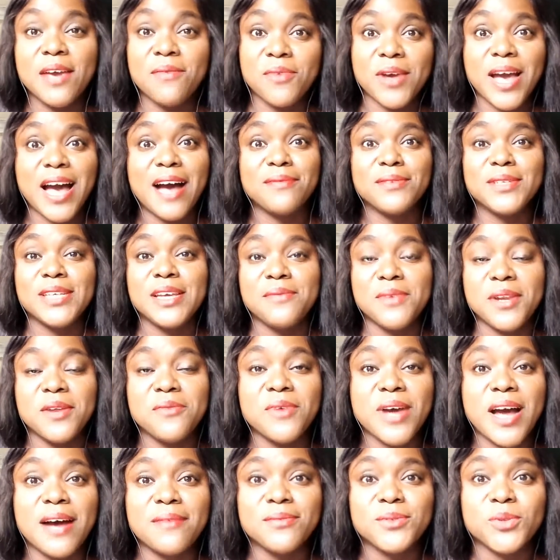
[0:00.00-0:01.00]
If you have, even if
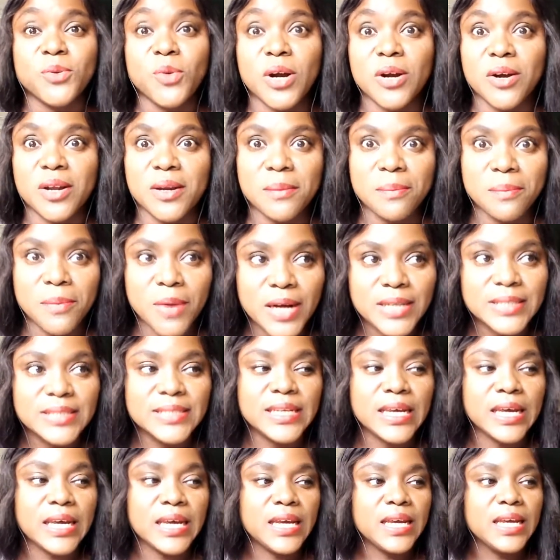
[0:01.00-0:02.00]
you have to work on a
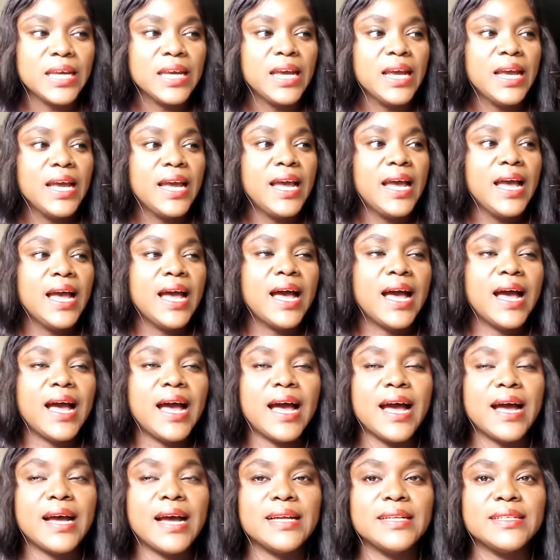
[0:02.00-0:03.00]
Monday,
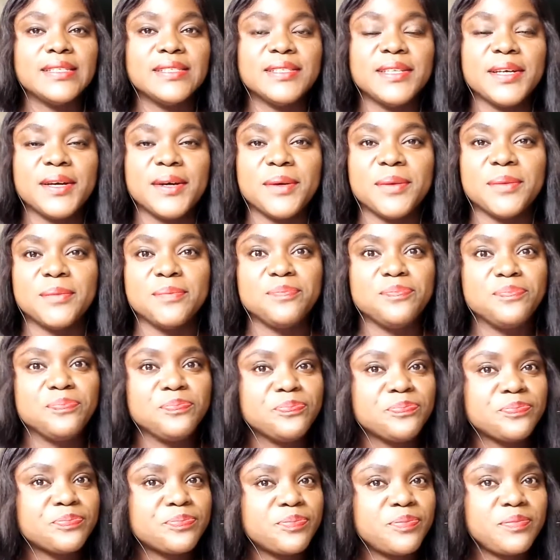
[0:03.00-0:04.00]
and um,
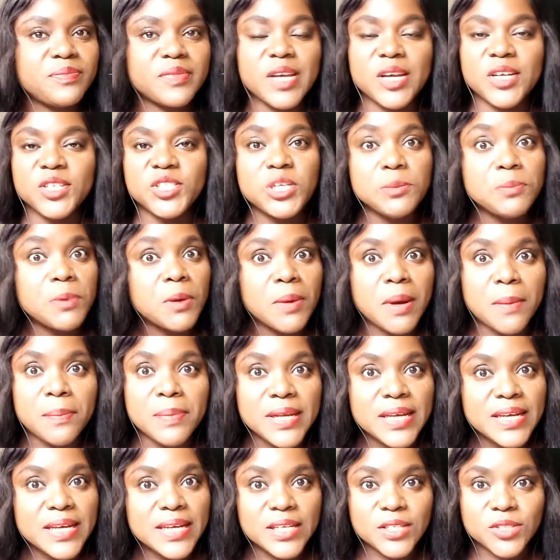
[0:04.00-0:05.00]
she
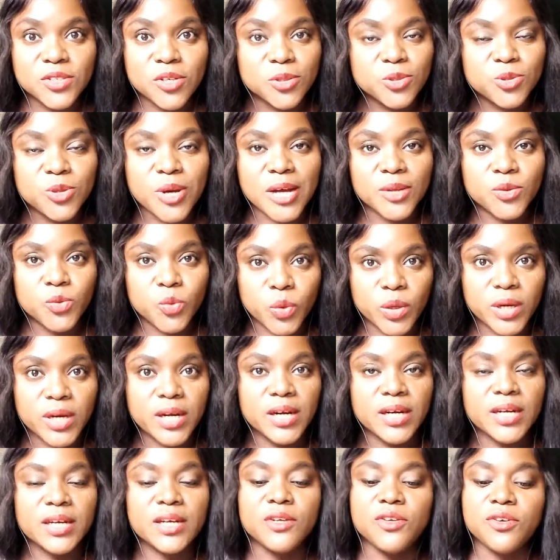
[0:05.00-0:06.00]
probably is also at
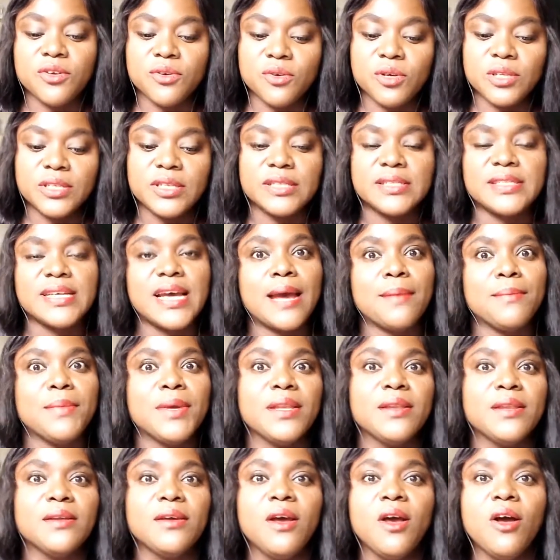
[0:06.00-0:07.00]
work, you know the
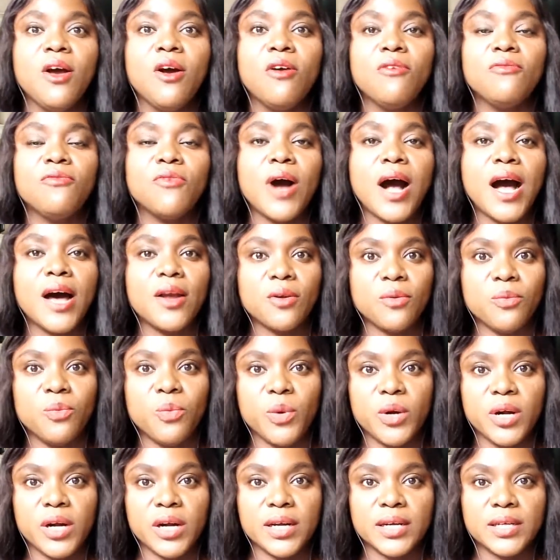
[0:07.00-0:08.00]
timing for out of
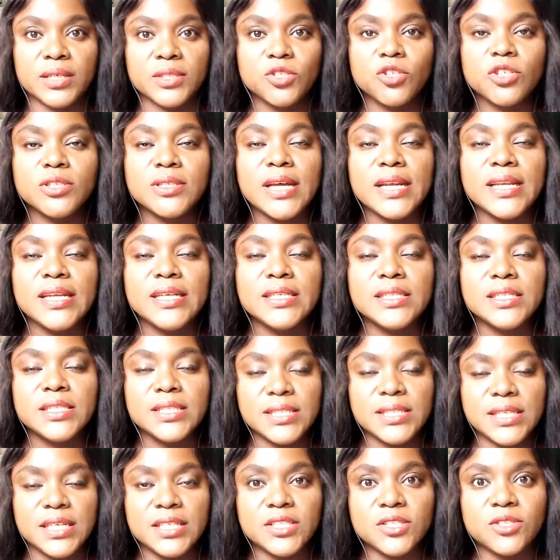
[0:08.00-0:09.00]
work. Totally
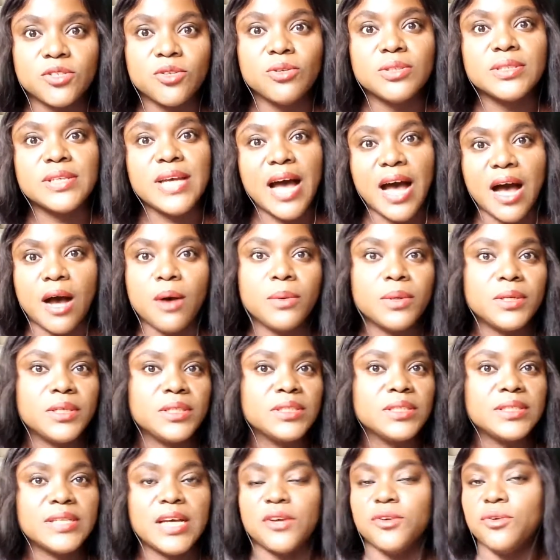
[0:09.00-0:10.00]
seize those
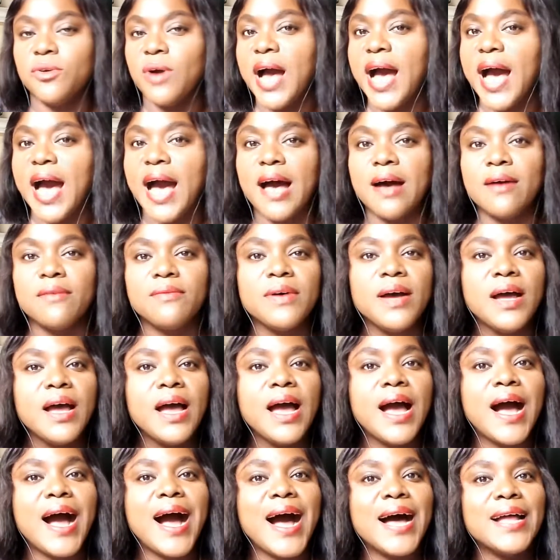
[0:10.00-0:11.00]
hours that you have
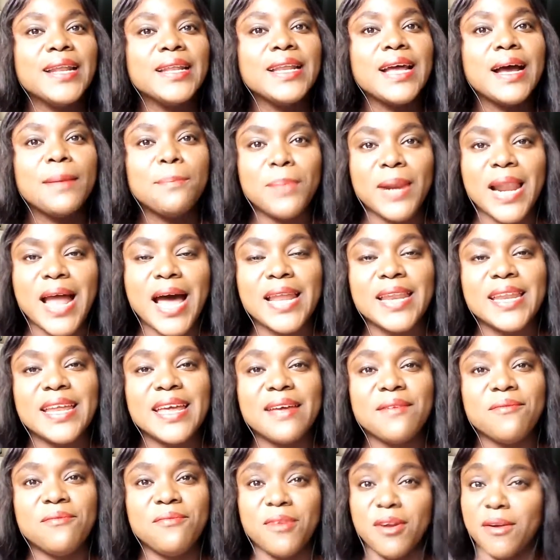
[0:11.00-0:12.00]
and plan
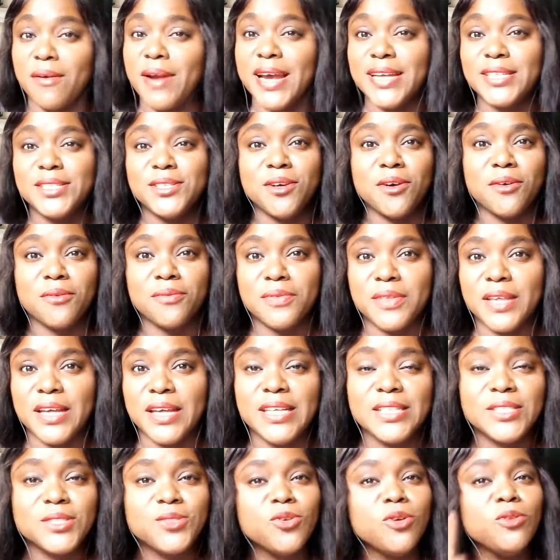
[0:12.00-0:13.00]
variety of
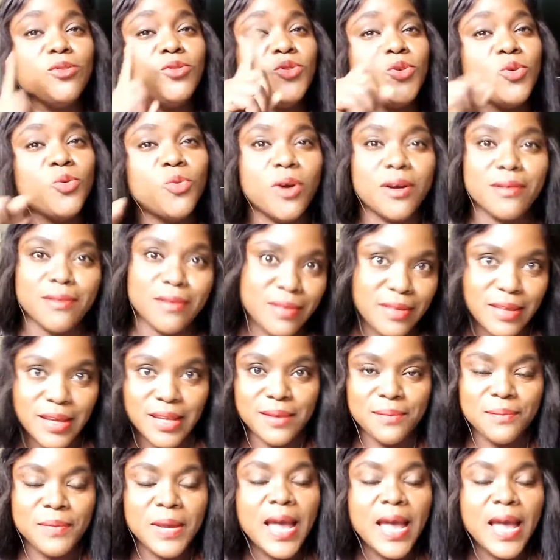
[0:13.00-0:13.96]
things. Don't do one thing.